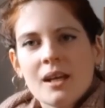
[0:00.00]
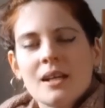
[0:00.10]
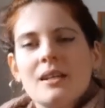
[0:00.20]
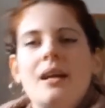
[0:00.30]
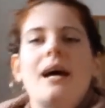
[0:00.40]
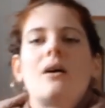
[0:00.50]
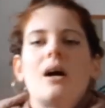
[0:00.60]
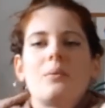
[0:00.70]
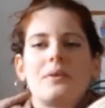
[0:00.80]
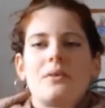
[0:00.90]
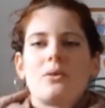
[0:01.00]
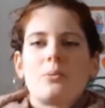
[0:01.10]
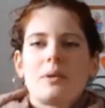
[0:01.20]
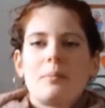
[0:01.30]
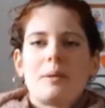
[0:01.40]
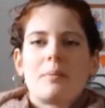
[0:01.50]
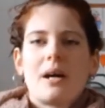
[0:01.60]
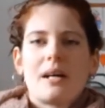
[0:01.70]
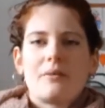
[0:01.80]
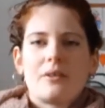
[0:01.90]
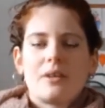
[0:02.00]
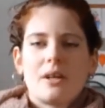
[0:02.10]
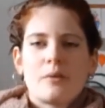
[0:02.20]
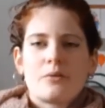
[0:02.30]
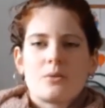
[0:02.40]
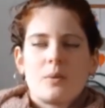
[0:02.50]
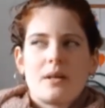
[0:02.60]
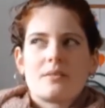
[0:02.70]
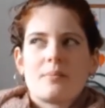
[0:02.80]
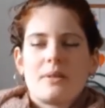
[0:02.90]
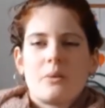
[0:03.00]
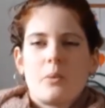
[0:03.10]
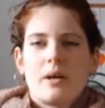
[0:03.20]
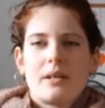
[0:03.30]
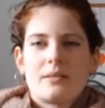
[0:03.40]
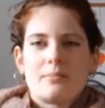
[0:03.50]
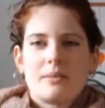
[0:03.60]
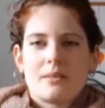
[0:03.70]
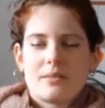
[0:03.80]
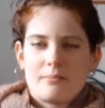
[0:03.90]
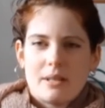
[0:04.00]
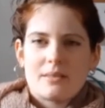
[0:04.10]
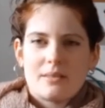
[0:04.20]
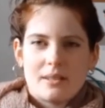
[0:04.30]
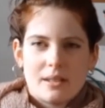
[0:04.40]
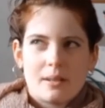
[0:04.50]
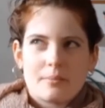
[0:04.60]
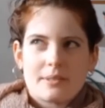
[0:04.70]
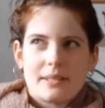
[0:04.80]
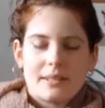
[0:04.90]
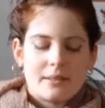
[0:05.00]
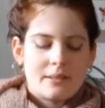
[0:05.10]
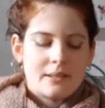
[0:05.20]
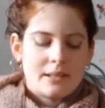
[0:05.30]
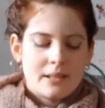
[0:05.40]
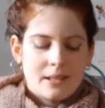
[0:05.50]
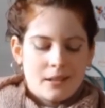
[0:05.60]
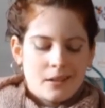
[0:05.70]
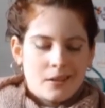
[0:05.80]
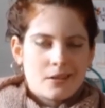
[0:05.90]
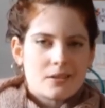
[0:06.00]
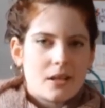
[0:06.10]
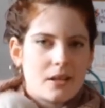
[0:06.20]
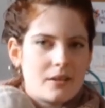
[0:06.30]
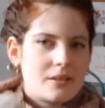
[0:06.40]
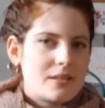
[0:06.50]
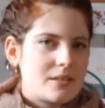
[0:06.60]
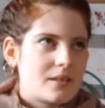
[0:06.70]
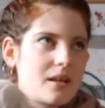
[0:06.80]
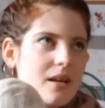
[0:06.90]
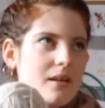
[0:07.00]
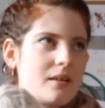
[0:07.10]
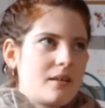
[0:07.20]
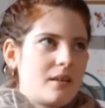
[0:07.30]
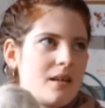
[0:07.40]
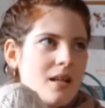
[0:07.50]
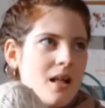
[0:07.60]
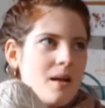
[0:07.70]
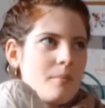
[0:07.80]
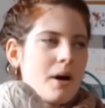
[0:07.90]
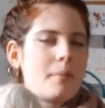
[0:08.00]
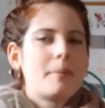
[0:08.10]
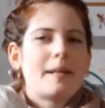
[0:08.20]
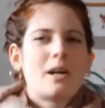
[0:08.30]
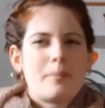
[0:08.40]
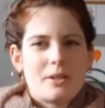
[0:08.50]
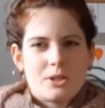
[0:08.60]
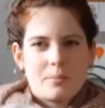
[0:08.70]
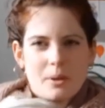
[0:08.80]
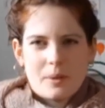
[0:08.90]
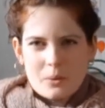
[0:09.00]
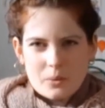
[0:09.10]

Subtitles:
Now, I wouldn't normally be brave enough to wear something white because I'm messy and clumsy. So this is gonna probably not be a jumper I wear all the